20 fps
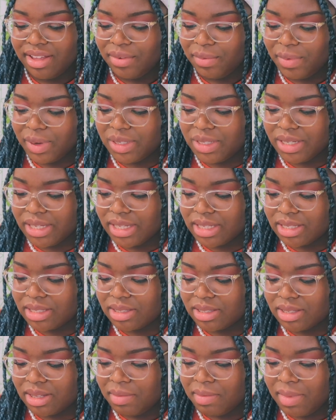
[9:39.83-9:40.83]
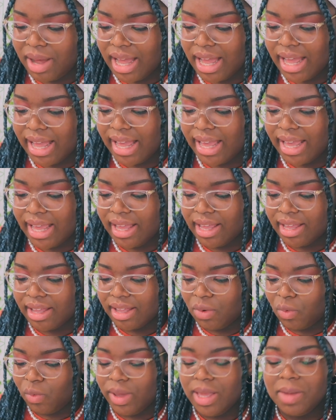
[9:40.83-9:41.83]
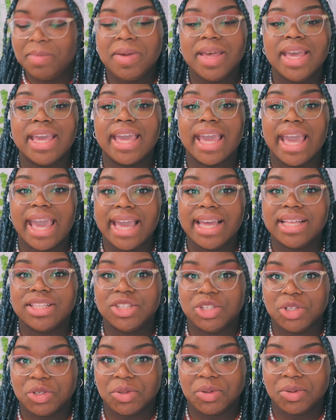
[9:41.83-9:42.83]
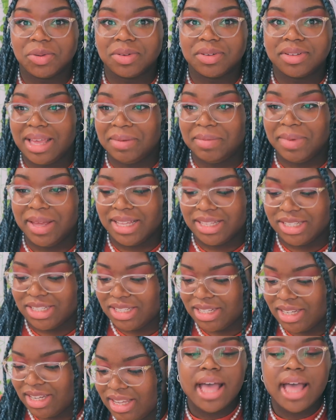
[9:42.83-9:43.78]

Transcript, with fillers: which is my weeping angel image.